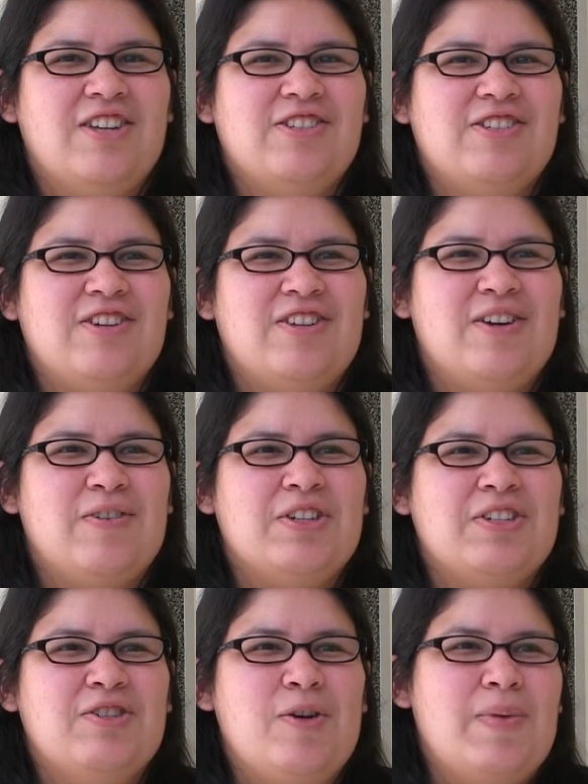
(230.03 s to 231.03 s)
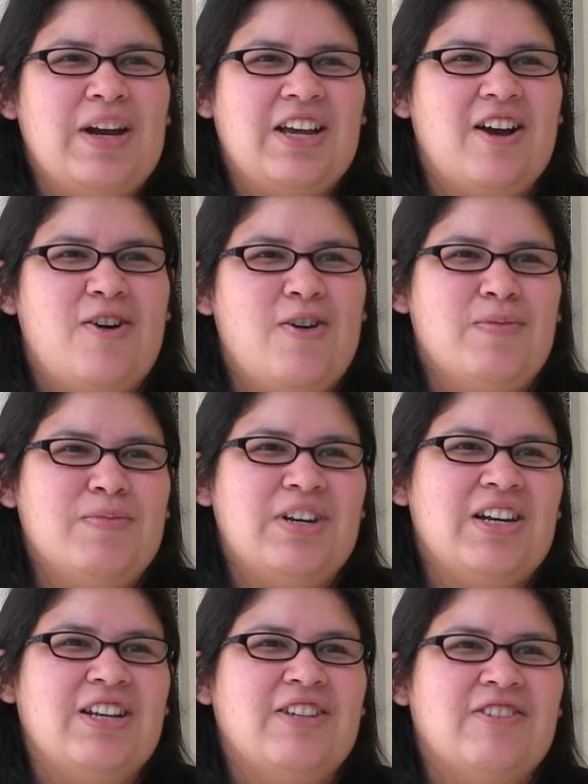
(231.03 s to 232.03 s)
So there was nobody at home
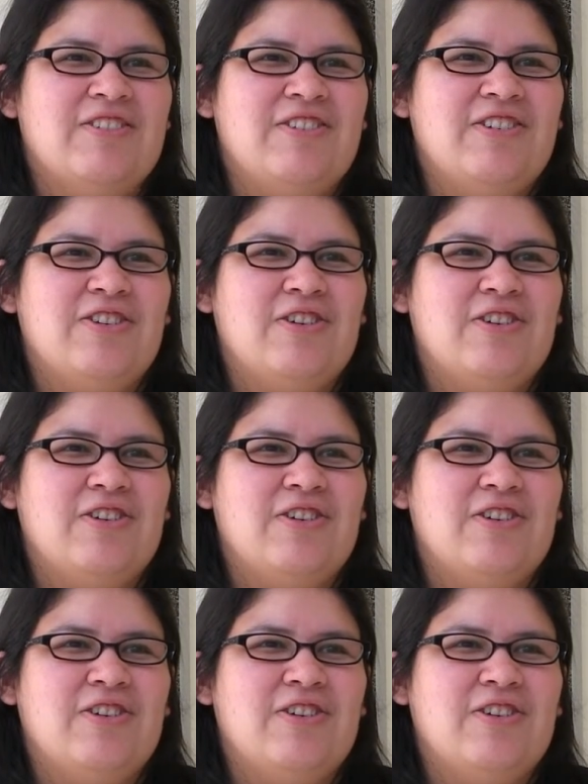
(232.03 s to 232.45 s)
really to